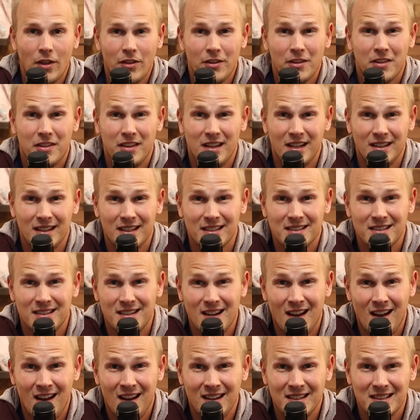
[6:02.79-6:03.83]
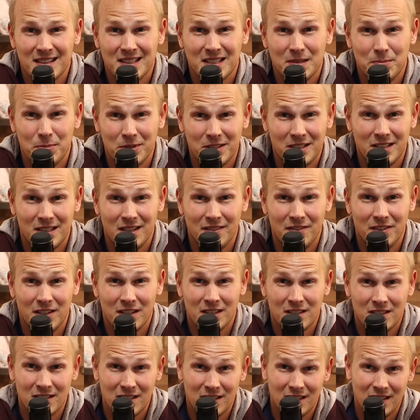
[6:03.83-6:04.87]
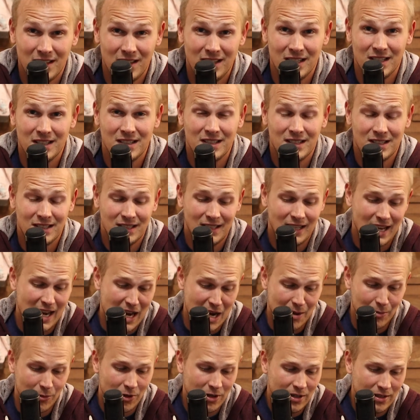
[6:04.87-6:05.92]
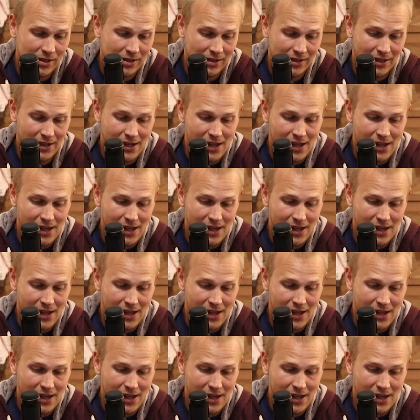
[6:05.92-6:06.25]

other thing that's not specific to this camera,